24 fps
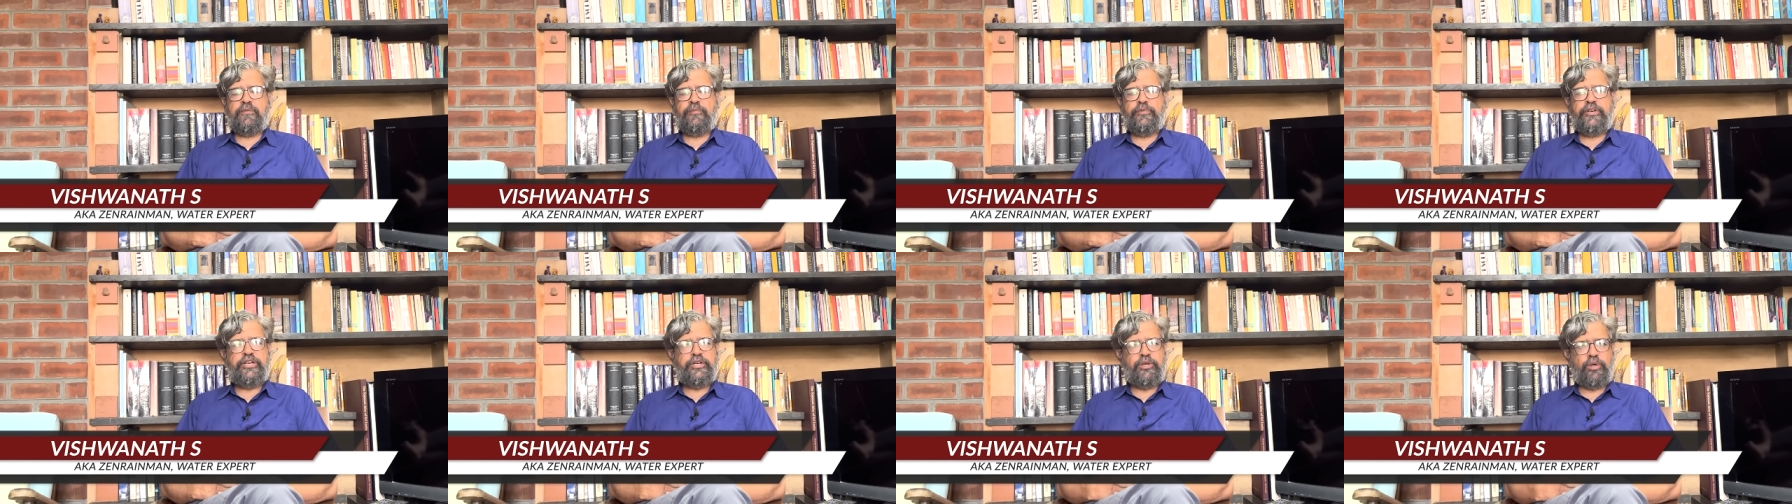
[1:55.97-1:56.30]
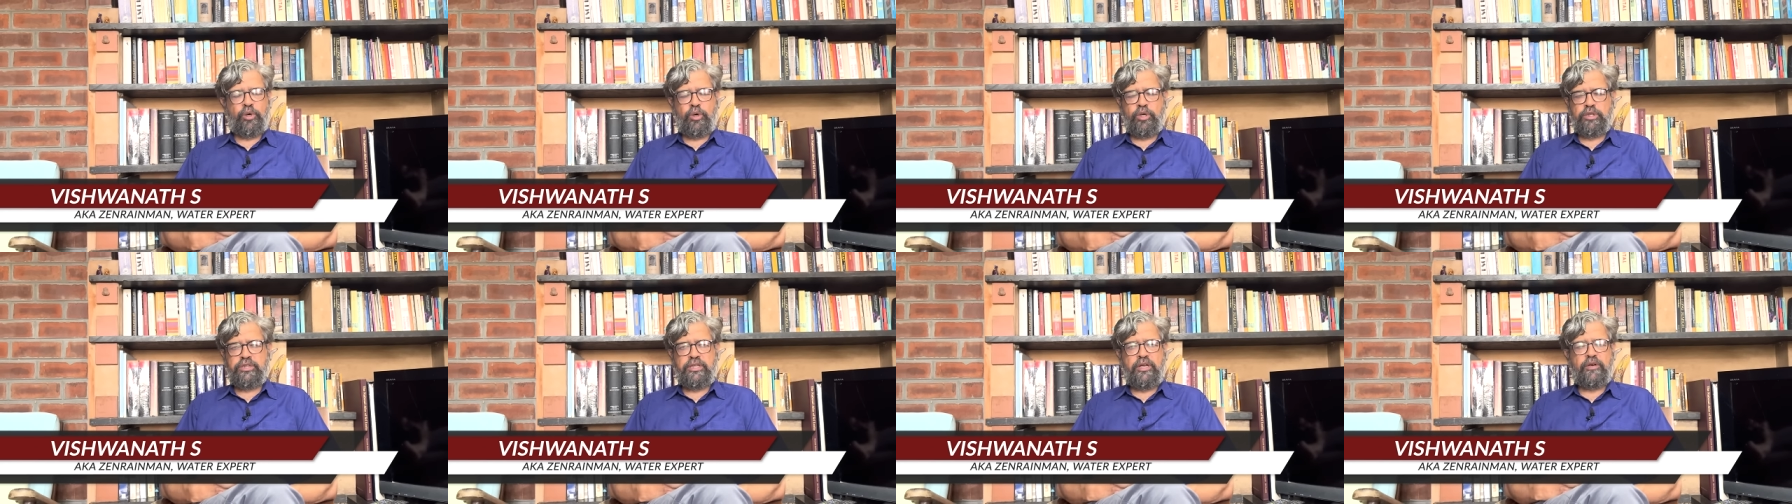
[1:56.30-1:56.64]
we
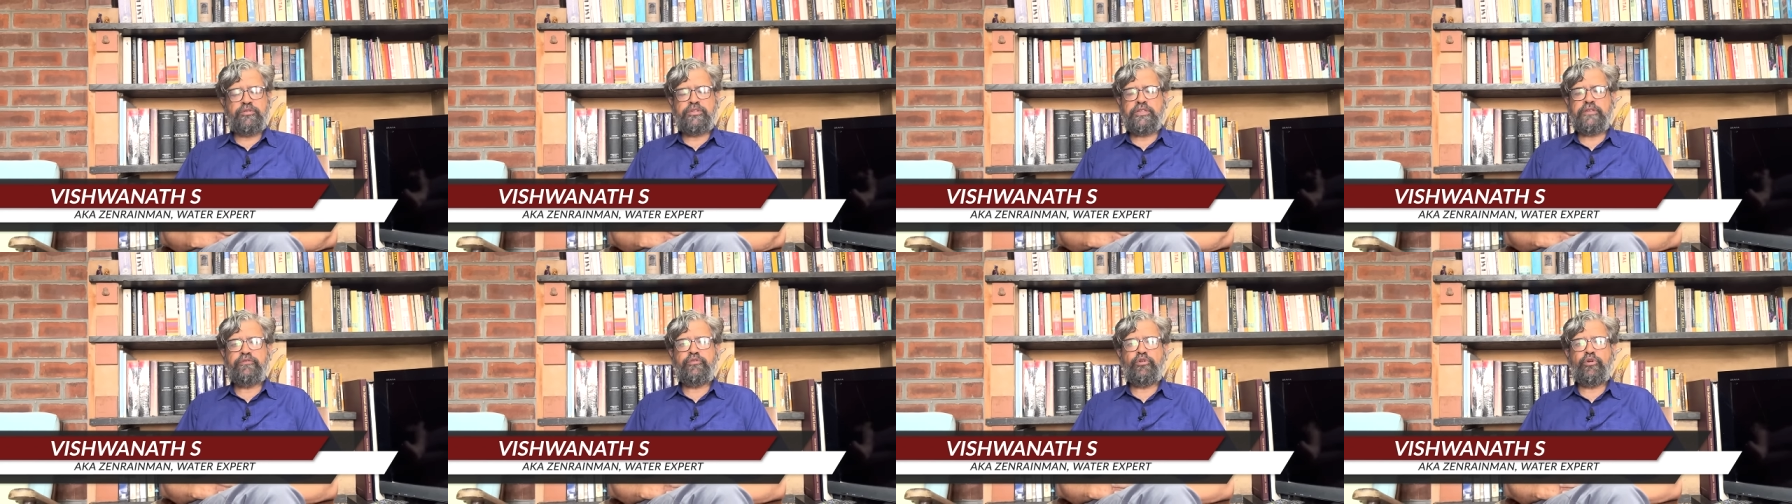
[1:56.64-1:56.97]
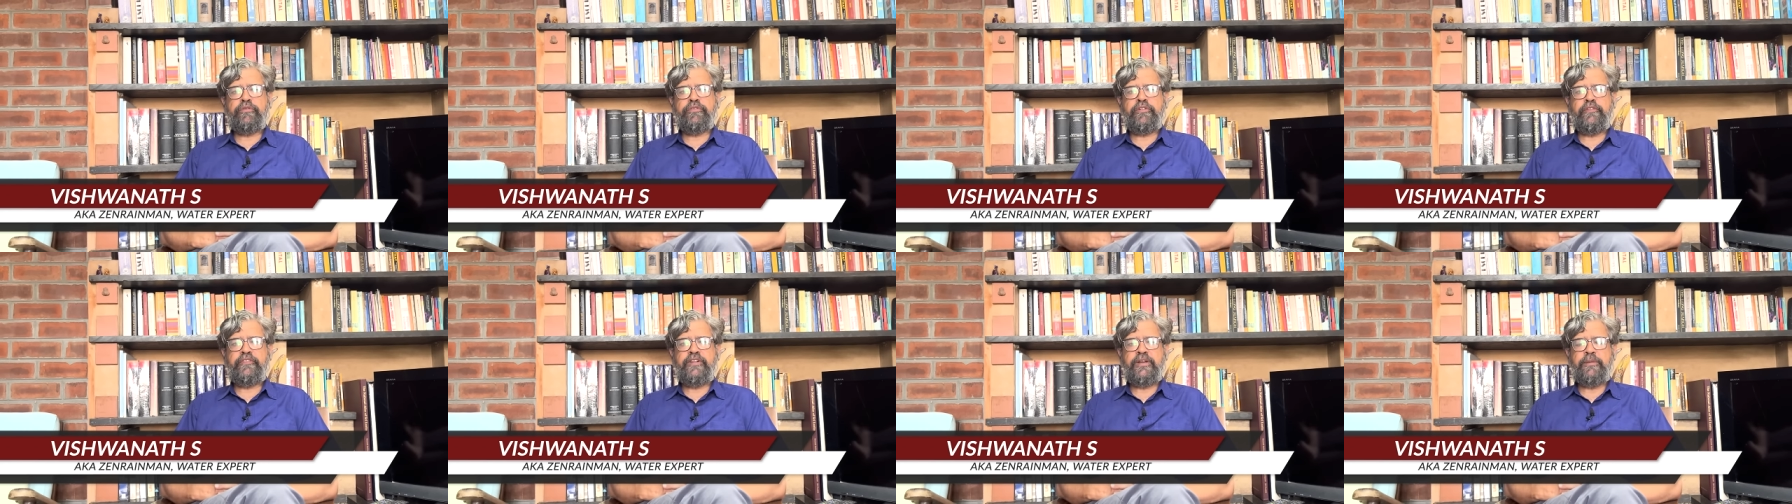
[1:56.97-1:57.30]
draw
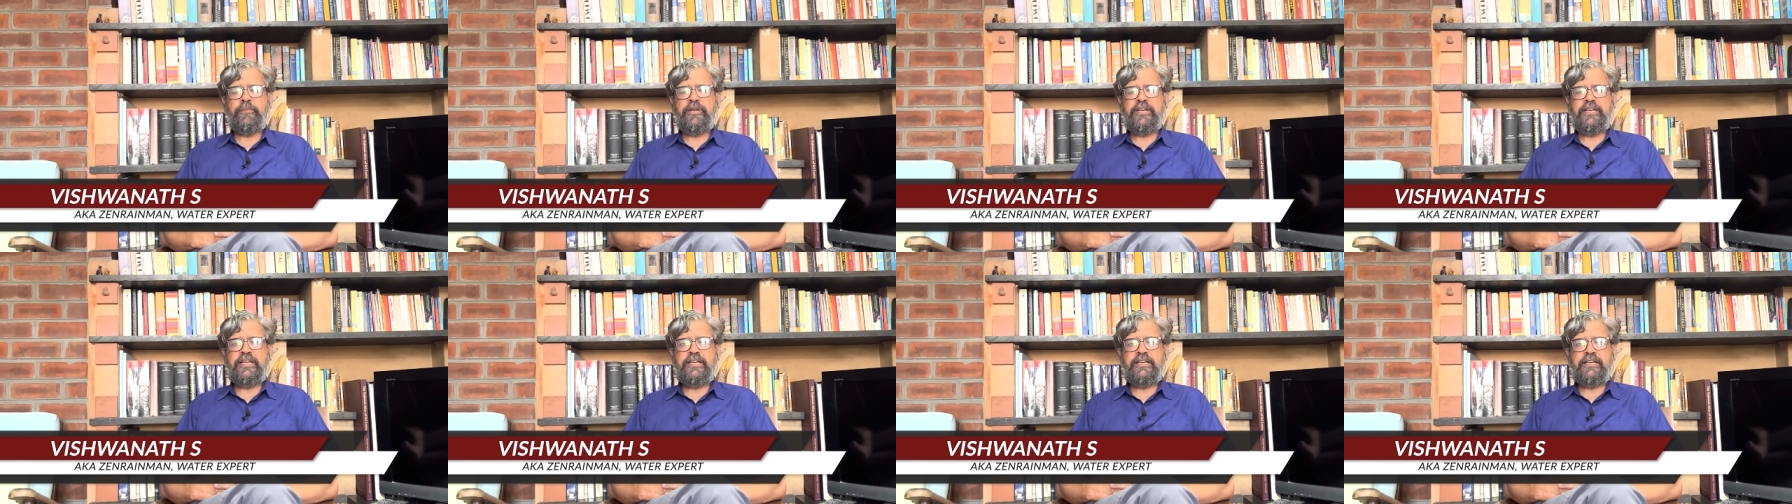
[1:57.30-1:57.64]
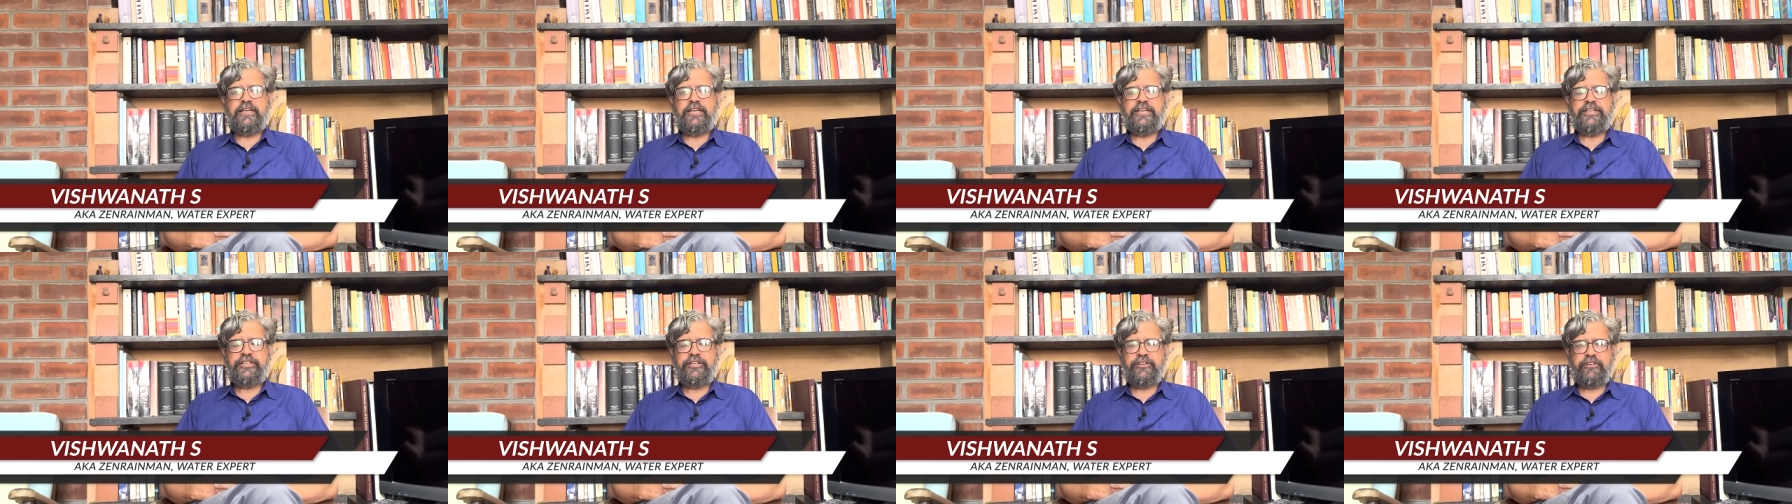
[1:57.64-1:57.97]
1,450
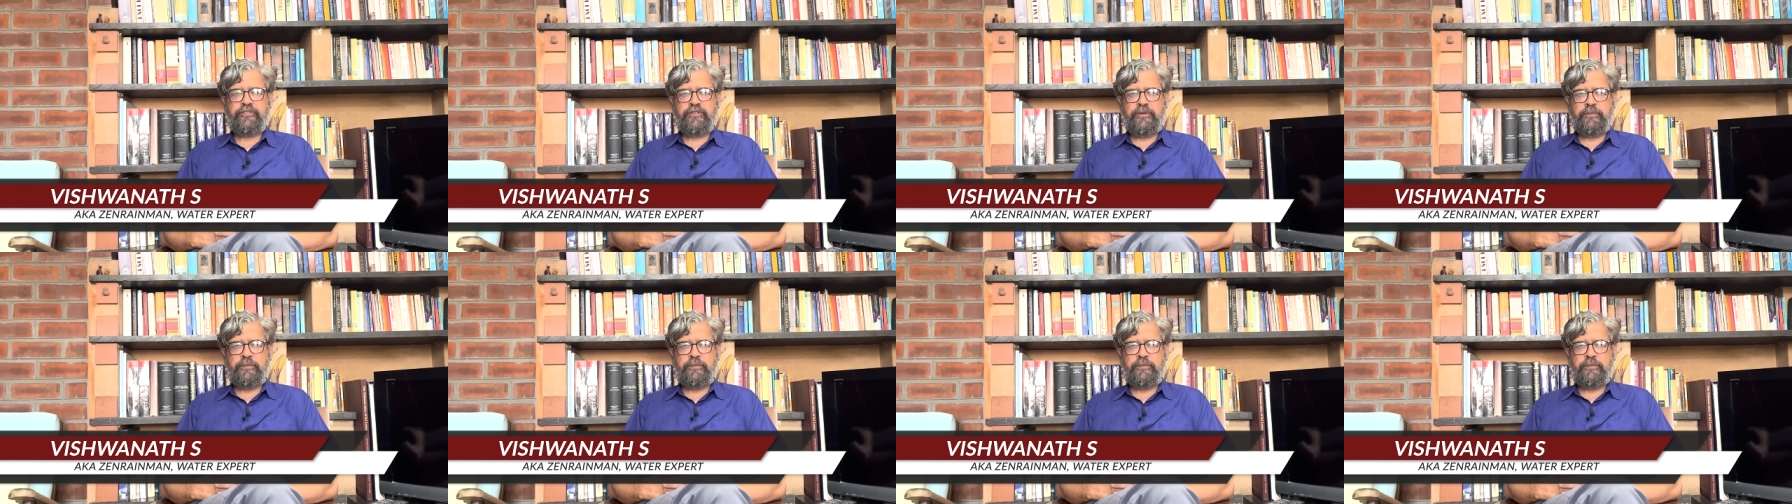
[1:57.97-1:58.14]
million liters